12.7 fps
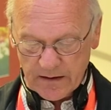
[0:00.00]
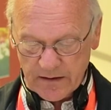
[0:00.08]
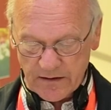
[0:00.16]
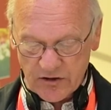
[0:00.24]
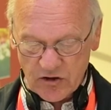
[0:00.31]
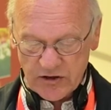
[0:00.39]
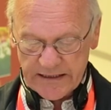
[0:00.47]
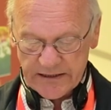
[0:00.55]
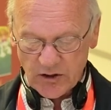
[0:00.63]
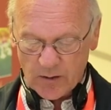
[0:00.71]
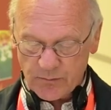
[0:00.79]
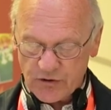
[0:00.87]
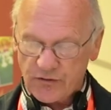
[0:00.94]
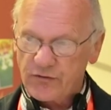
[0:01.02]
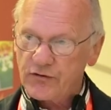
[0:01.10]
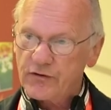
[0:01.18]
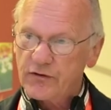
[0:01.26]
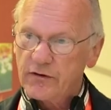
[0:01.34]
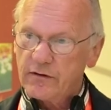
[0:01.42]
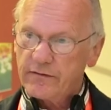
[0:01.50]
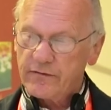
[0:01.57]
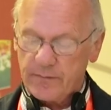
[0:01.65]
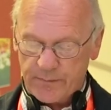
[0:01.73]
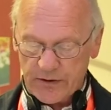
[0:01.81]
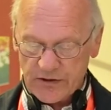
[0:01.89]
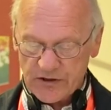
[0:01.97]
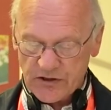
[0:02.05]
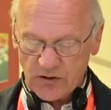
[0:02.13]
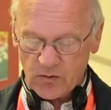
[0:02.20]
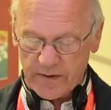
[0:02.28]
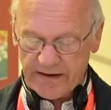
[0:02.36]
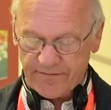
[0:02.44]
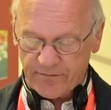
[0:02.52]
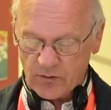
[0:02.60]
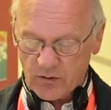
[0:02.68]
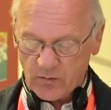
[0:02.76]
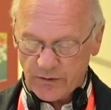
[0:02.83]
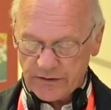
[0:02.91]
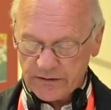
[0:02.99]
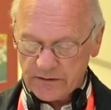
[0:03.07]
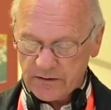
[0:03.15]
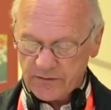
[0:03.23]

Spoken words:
can suggest options for a personal way forward